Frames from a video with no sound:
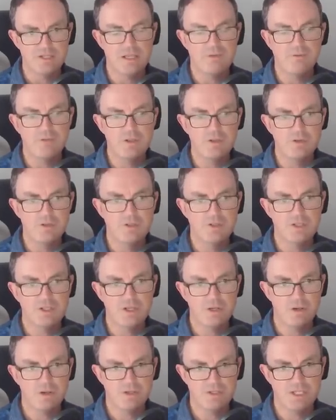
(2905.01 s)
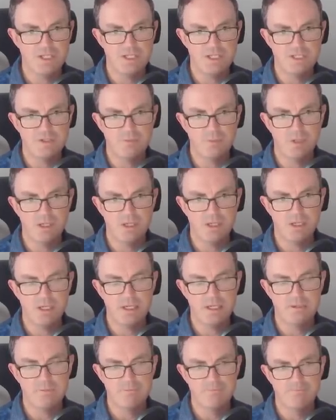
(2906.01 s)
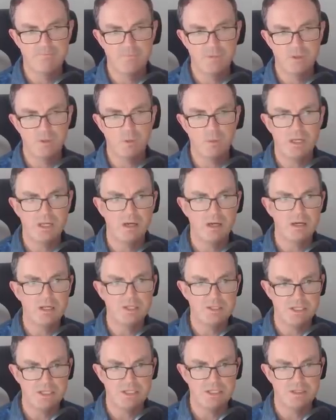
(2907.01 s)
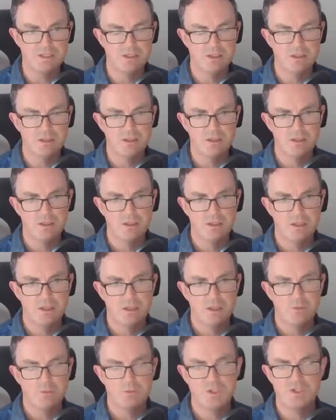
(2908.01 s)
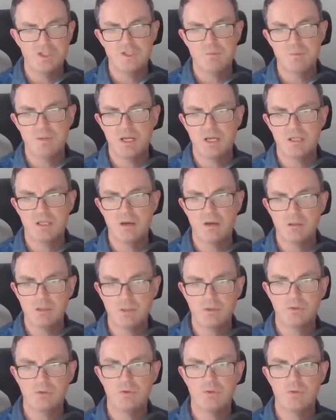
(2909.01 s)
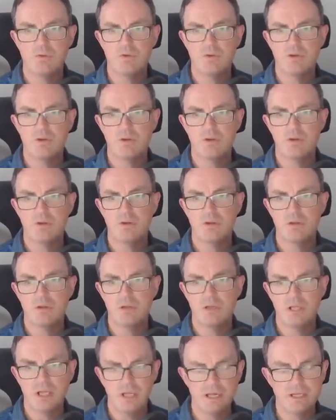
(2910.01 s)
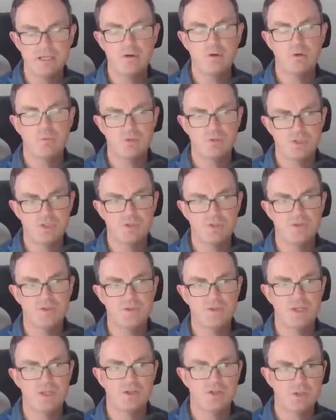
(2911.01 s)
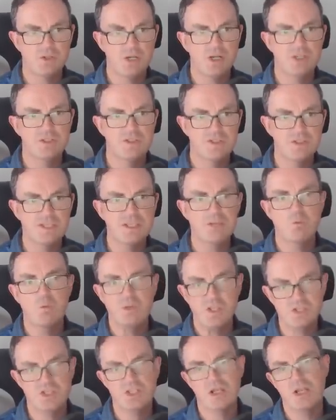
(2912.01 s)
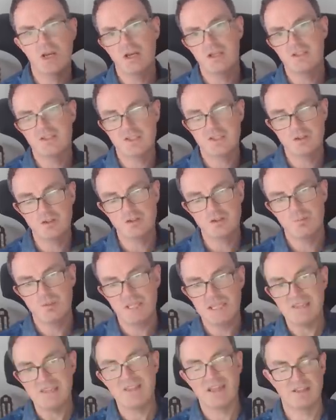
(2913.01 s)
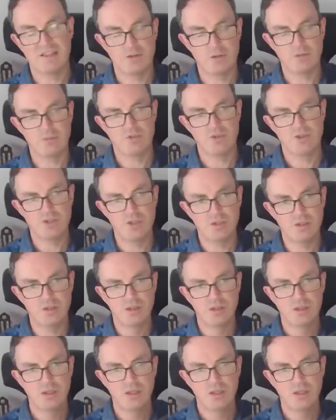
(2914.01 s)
If you start it by the way I did, which is by going through the line options and trying to see which lines could be that option,